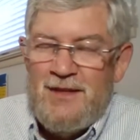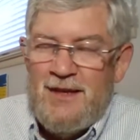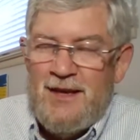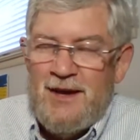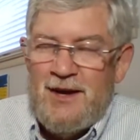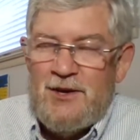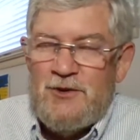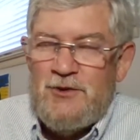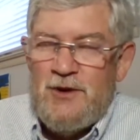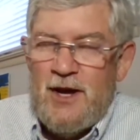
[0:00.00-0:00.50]

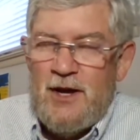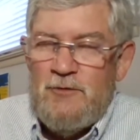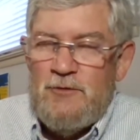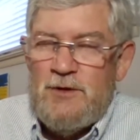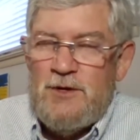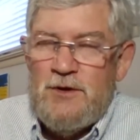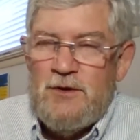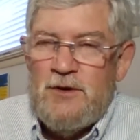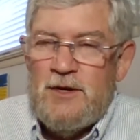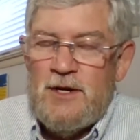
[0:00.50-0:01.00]
I tried
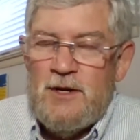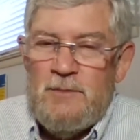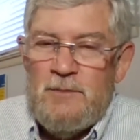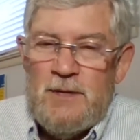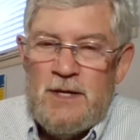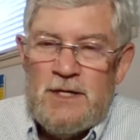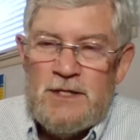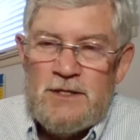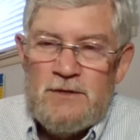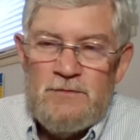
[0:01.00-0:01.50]
returning to
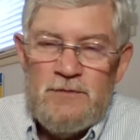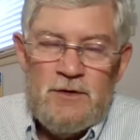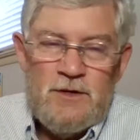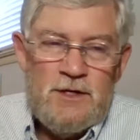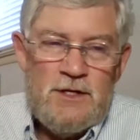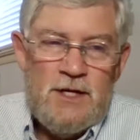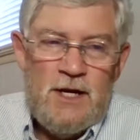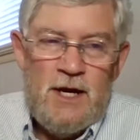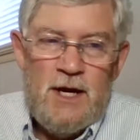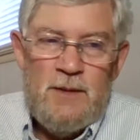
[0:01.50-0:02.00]
Mesa for a
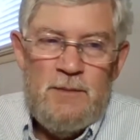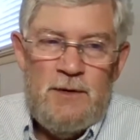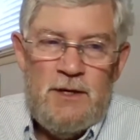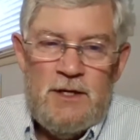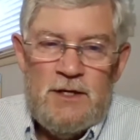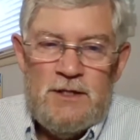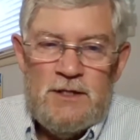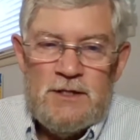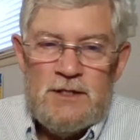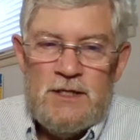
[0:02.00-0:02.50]
time and
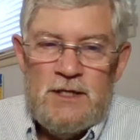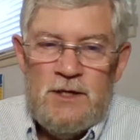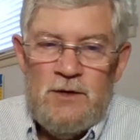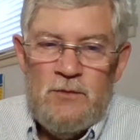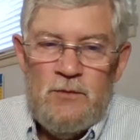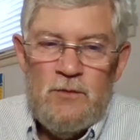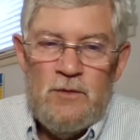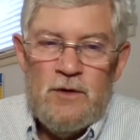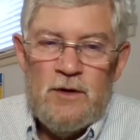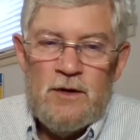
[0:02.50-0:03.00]
it just
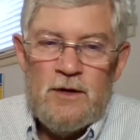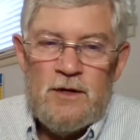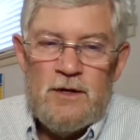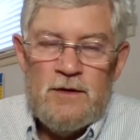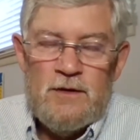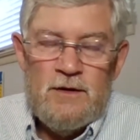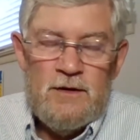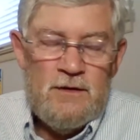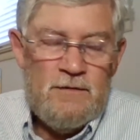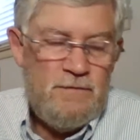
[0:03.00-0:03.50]
didn't work
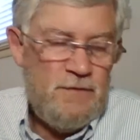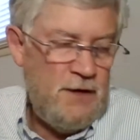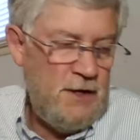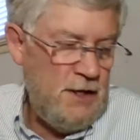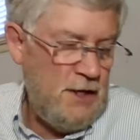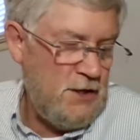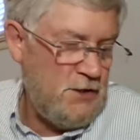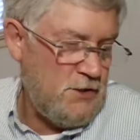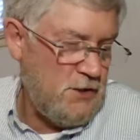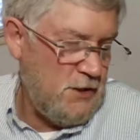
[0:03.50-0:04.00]

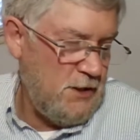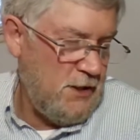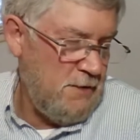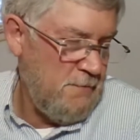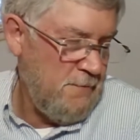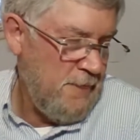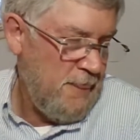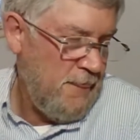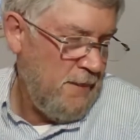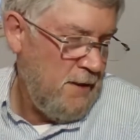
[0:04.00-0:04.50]
financially.
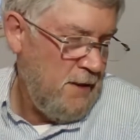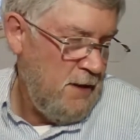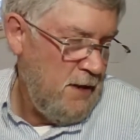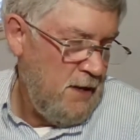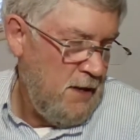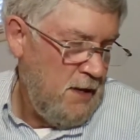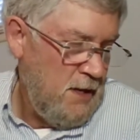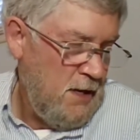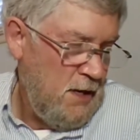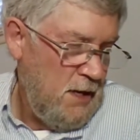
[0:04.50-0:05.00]

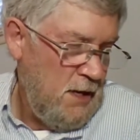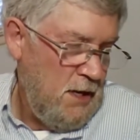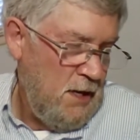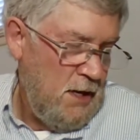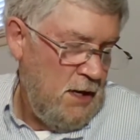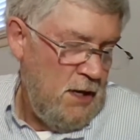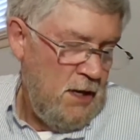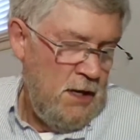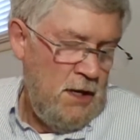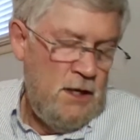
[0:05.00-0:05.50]

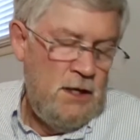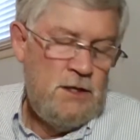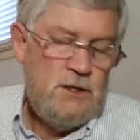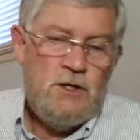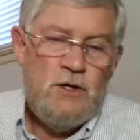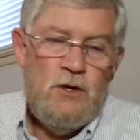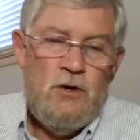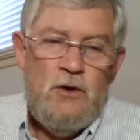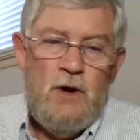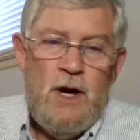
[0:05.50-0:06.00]

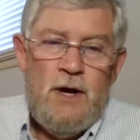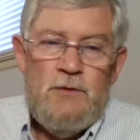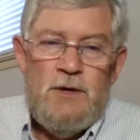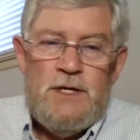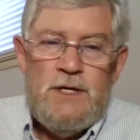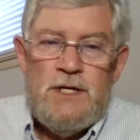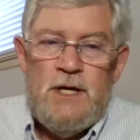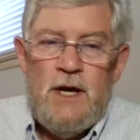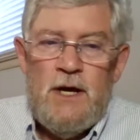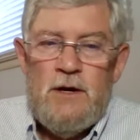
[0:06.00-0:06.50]
So I
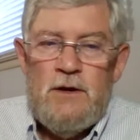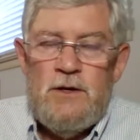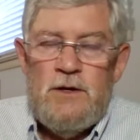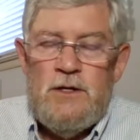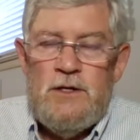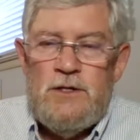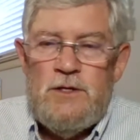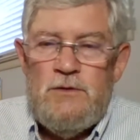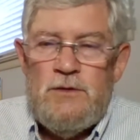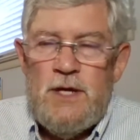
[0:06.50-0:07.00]
retired
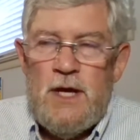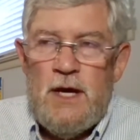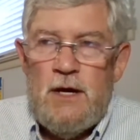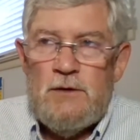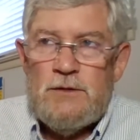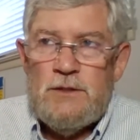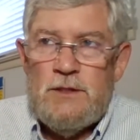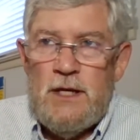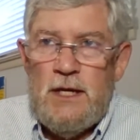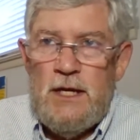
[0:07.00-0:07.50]
in
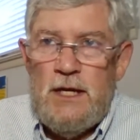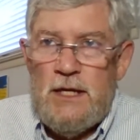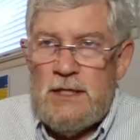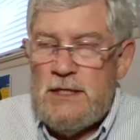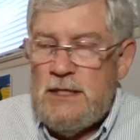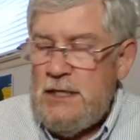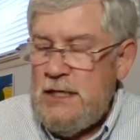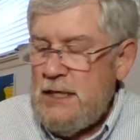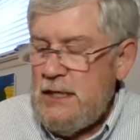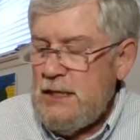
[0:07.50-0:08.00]

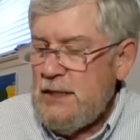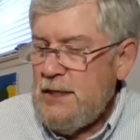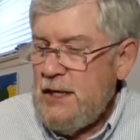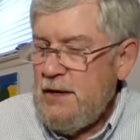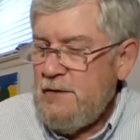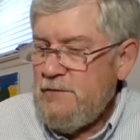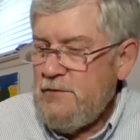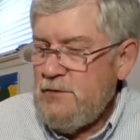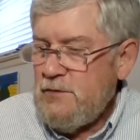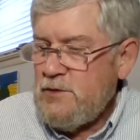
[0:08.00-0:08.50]
2018
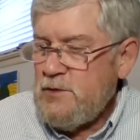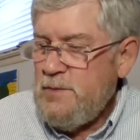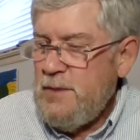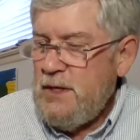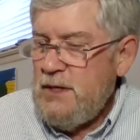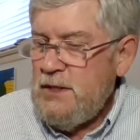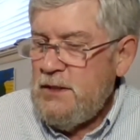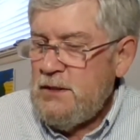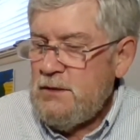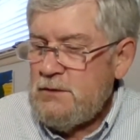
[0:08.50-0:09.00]
after
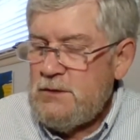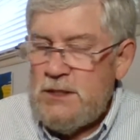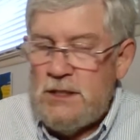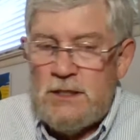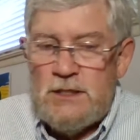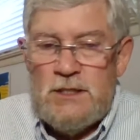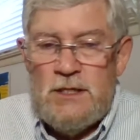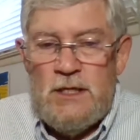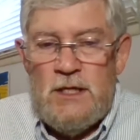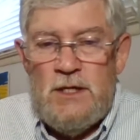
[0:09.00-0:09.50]
spending
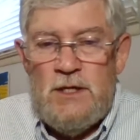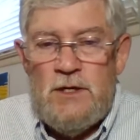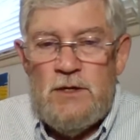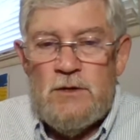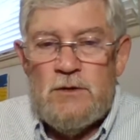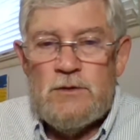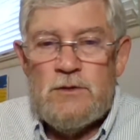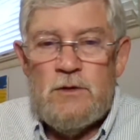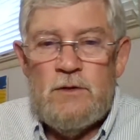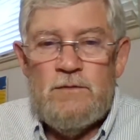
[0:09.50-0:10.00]
16
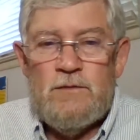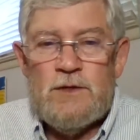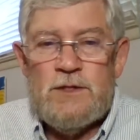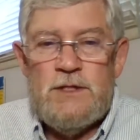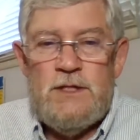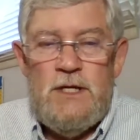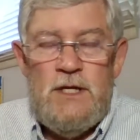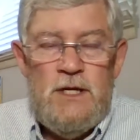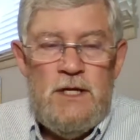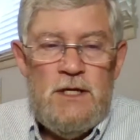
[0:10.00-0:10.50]
years
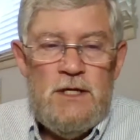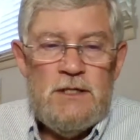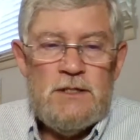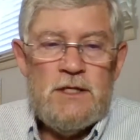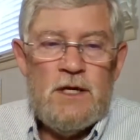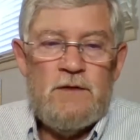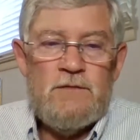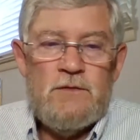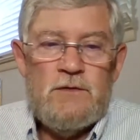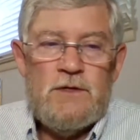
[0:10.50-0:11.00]
overseas,
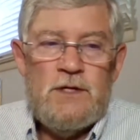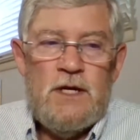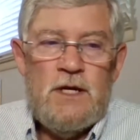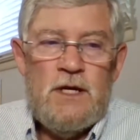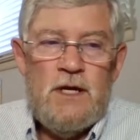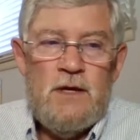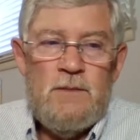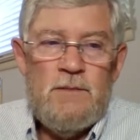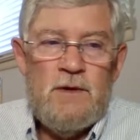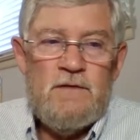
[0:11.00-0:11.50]
after
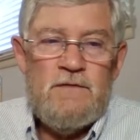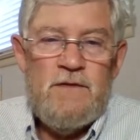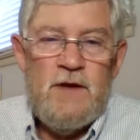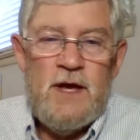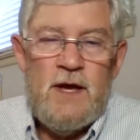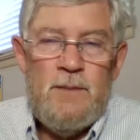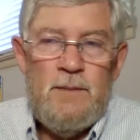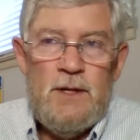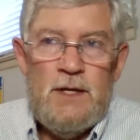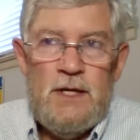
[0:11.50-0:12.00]
taking my
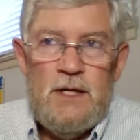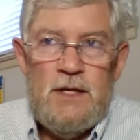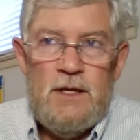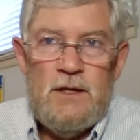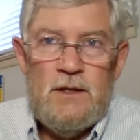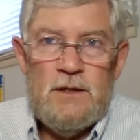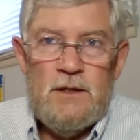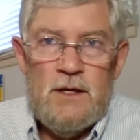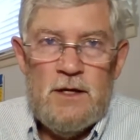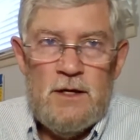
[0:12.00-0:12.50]

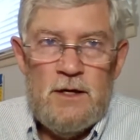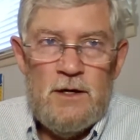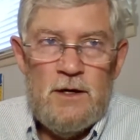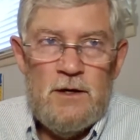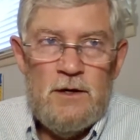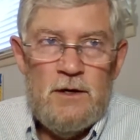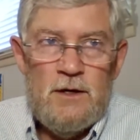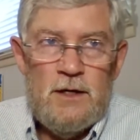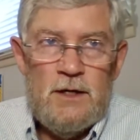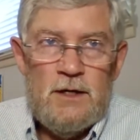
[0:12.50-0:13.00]
family
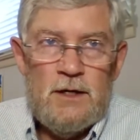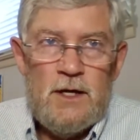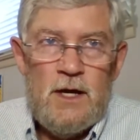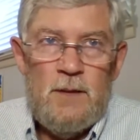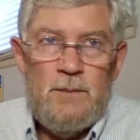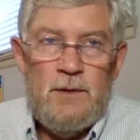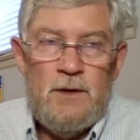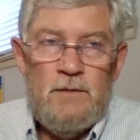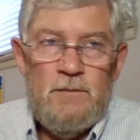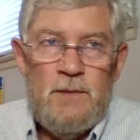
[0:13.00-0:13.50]
there. A
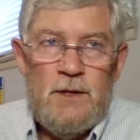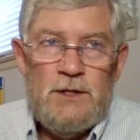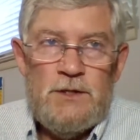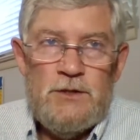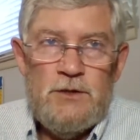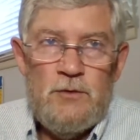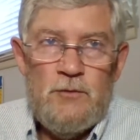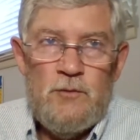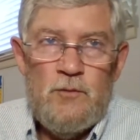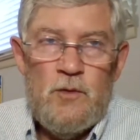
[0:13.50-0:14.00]
couple of my
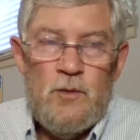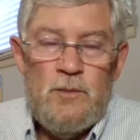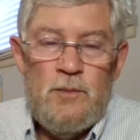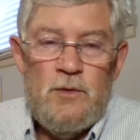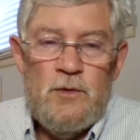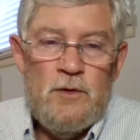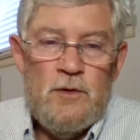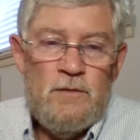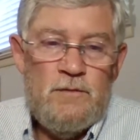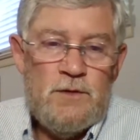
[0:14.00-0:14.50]
children were
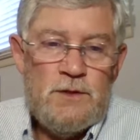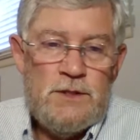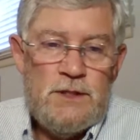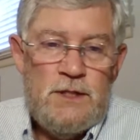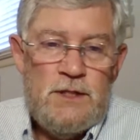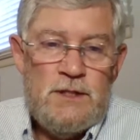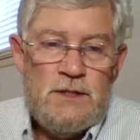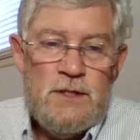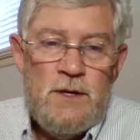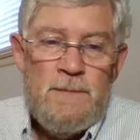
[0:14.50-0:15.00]
born
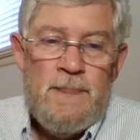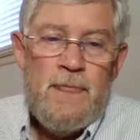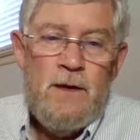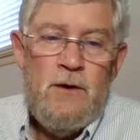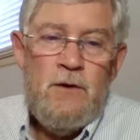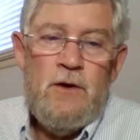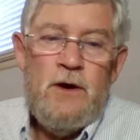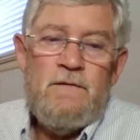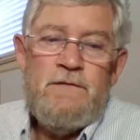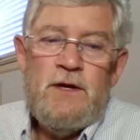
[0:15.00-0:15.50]
overseas.
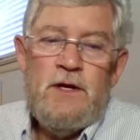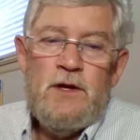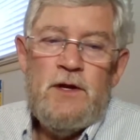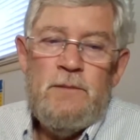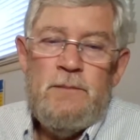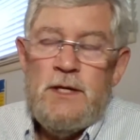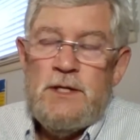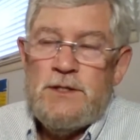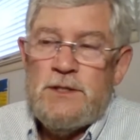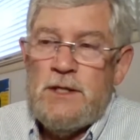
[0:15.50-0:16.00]
Oh, I failed to
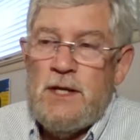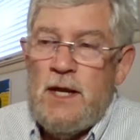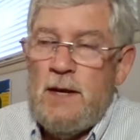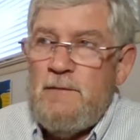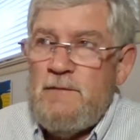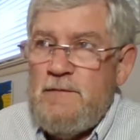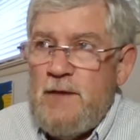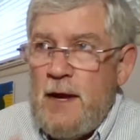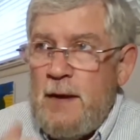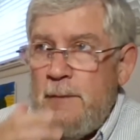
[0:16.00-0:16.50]
mention, I'm
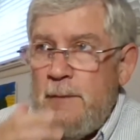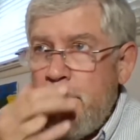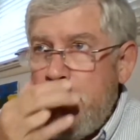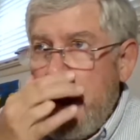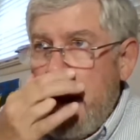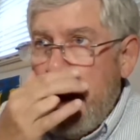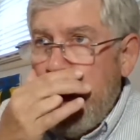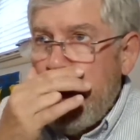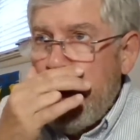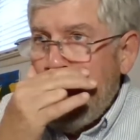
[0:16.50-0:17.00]
a family
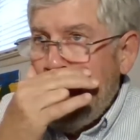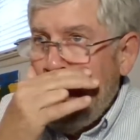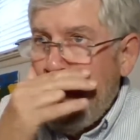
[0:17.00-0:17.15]
man.